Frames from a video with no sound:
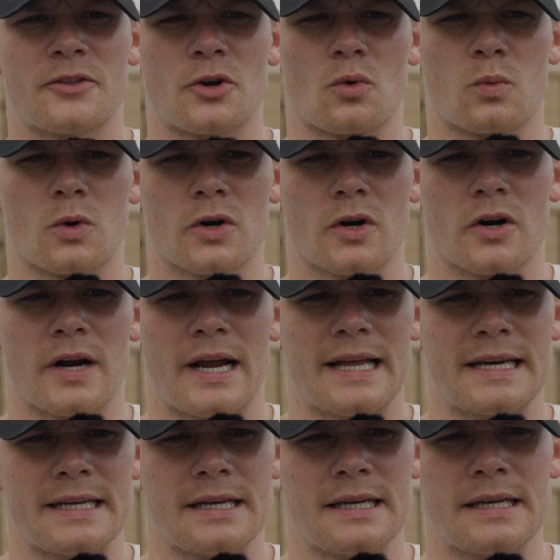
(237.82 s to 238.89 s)
there were
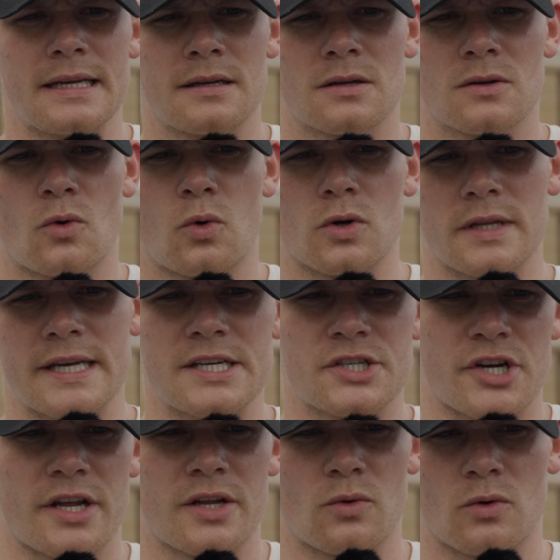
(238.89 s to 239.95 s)
any
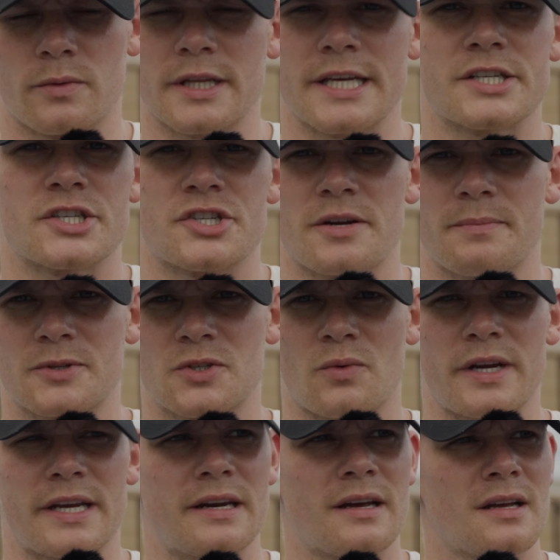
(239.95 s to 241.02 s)
correlation or relationship
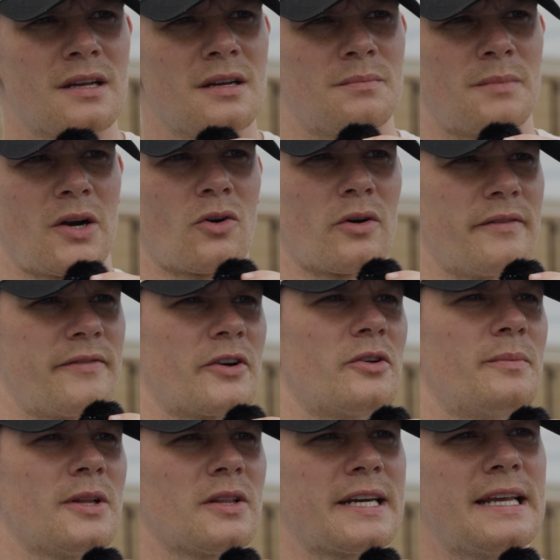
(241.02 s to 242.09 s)
between my heart rate
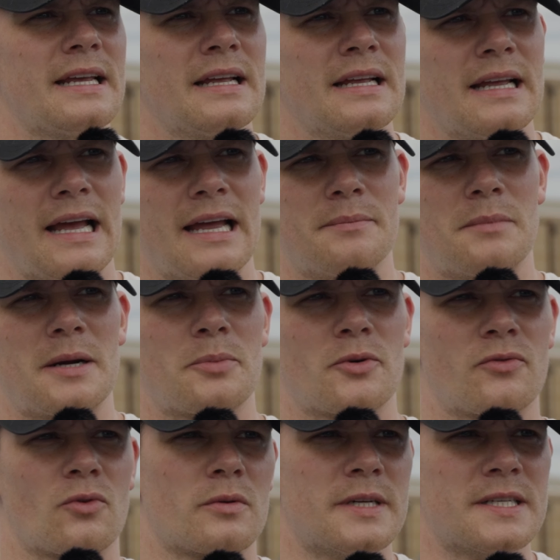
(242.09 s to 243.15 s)
variability and my
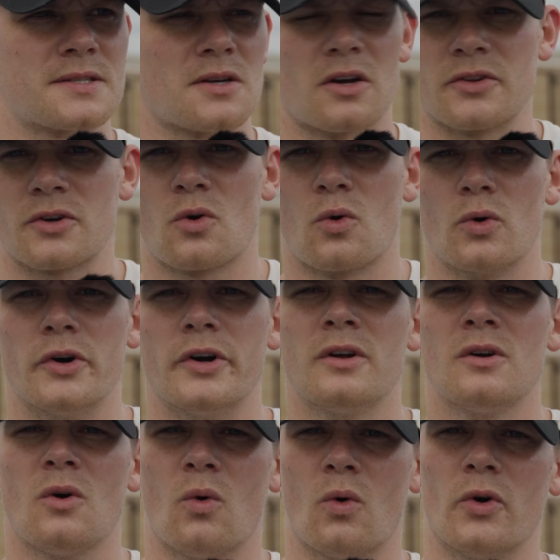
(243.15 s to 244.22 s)
performance on the court
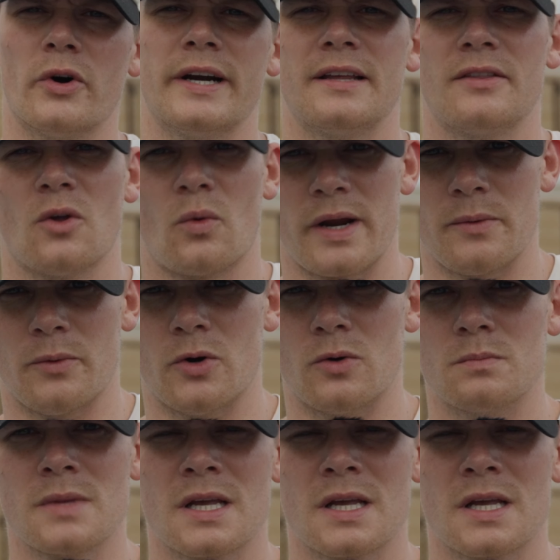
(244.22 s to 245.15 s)
or in the weight room.